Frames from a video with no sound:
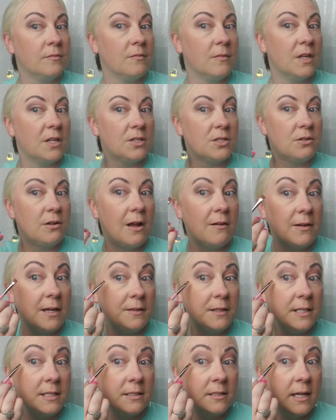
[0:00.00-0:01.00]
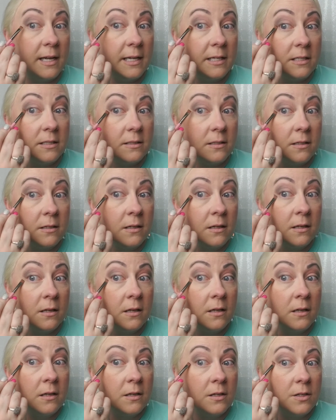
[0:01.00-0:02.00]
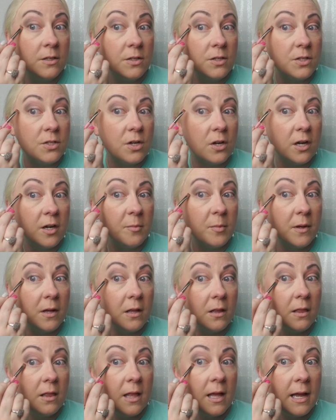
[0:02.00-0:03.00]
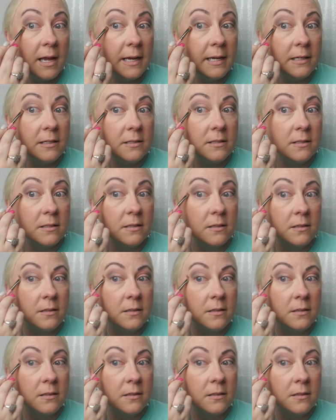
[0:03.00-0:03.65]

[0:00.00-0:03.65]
So now I've got these nice sharp lines.